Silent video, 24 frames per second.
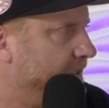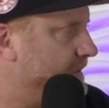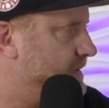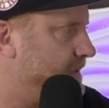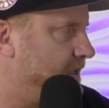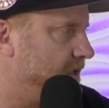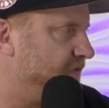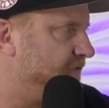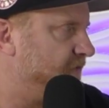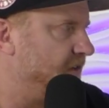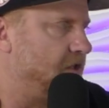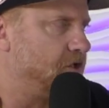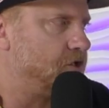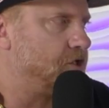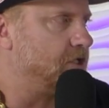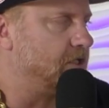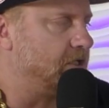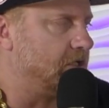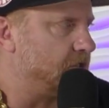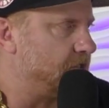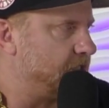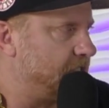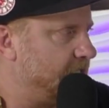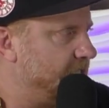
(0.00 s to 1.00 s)
But they're
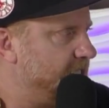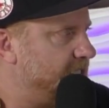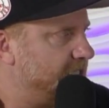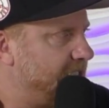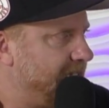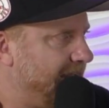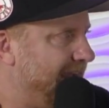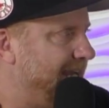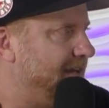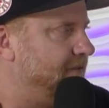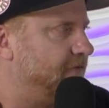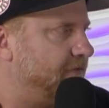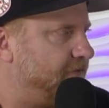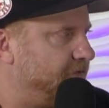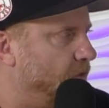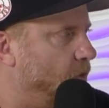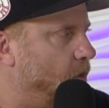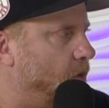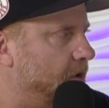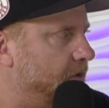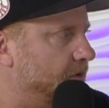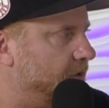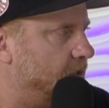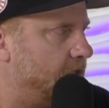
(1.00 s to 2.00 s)
finishing their season
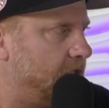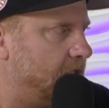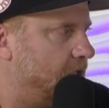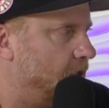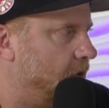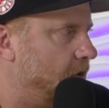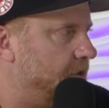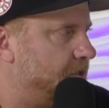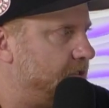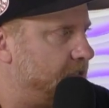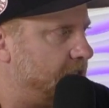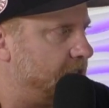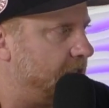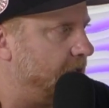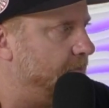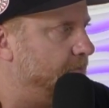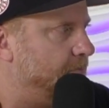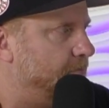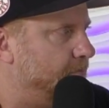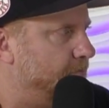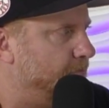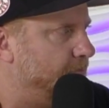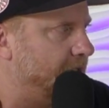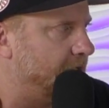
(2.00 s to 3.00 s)
8-4, and they're going to go to
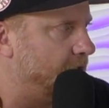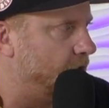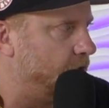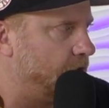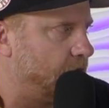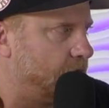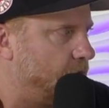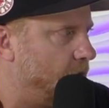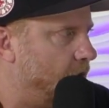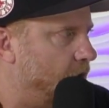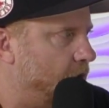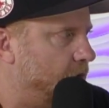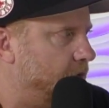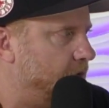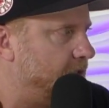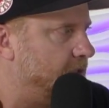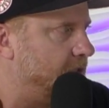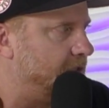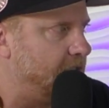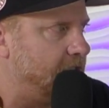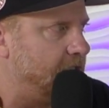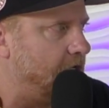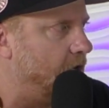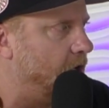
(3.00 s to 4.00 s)
some middle-of-the-road,
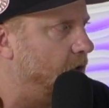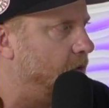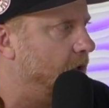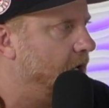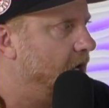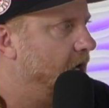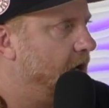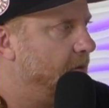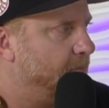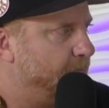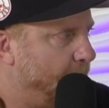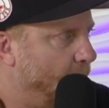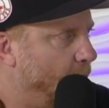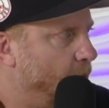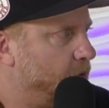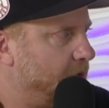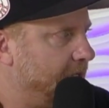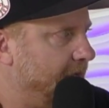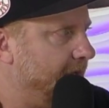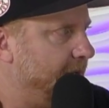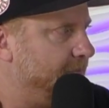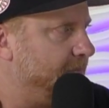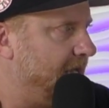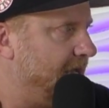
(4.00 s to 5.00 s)
bowl
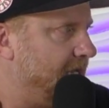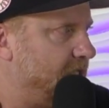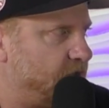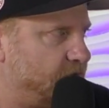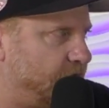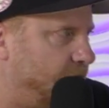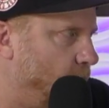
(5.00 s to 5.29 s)
game that has